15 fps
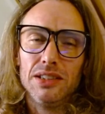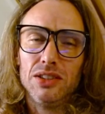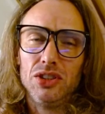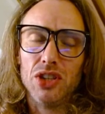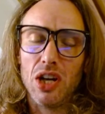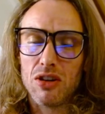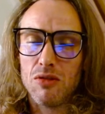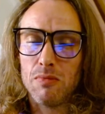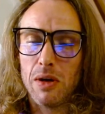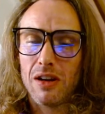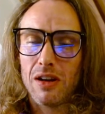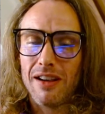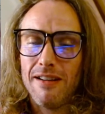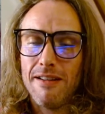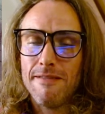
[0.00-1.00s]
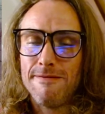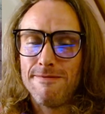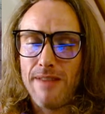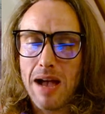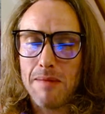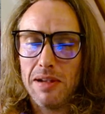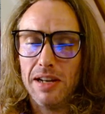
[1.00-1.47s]
Jungle Book,
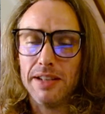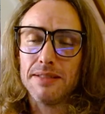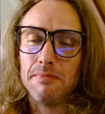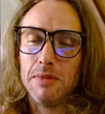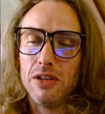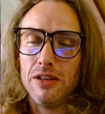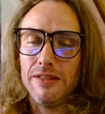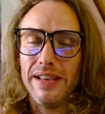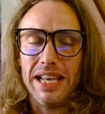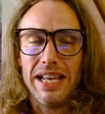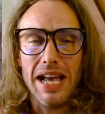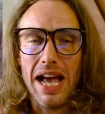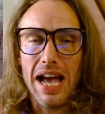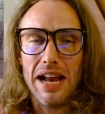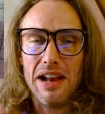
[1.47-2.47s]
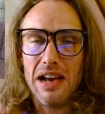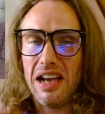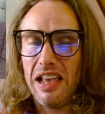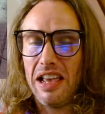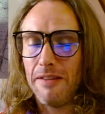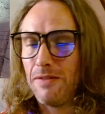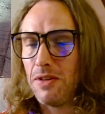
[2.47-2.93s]
fabulous movie,
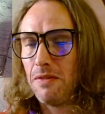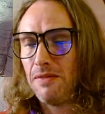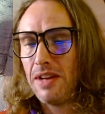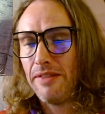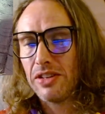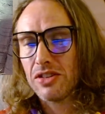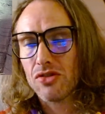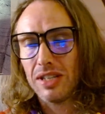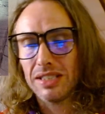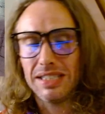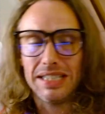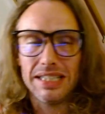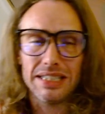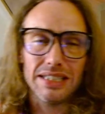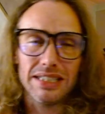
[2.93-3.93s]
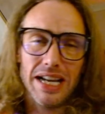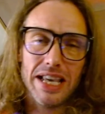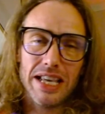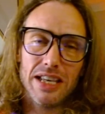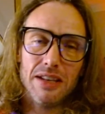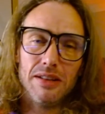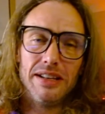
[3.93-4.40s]
and if you've never trusted a
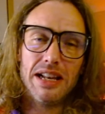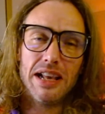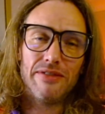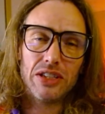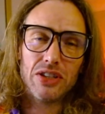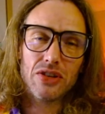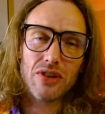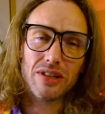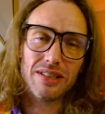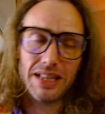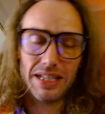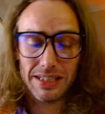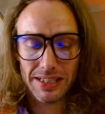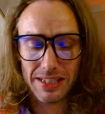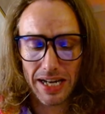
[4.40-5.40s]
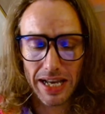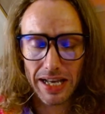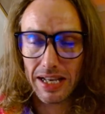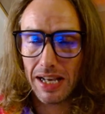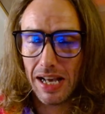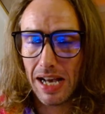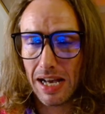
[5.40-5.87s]
snake, you'd never trust this
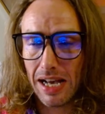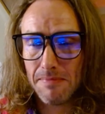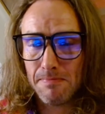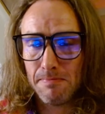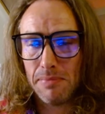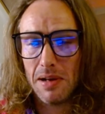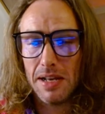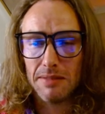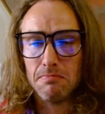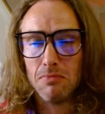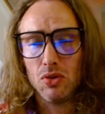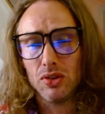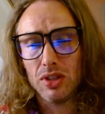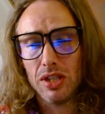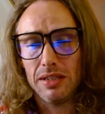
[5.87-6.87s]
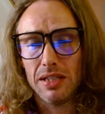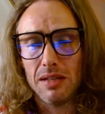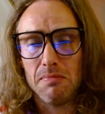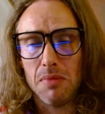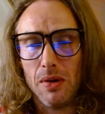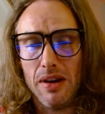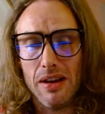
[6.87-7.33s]
snake. But it's more so to the
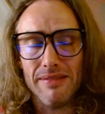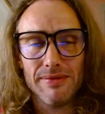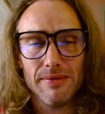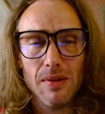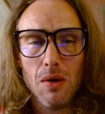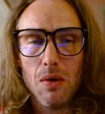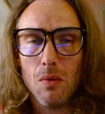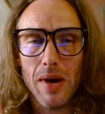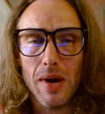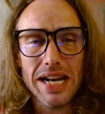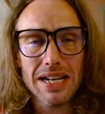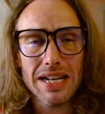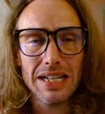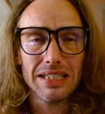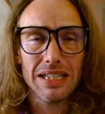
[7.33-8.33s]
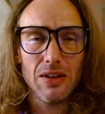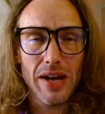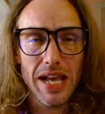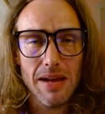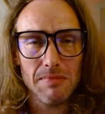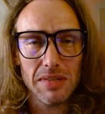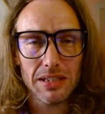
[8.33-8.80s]
point of, when he done his little
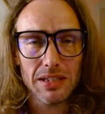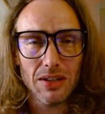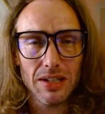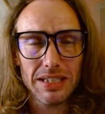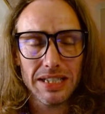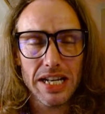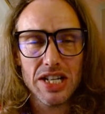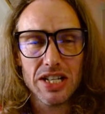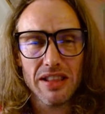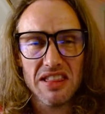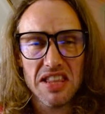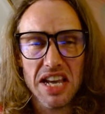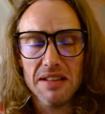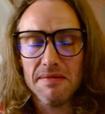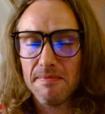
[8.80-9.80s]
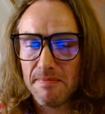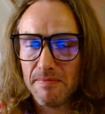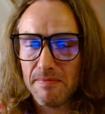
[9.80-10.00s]
hypnotization thing,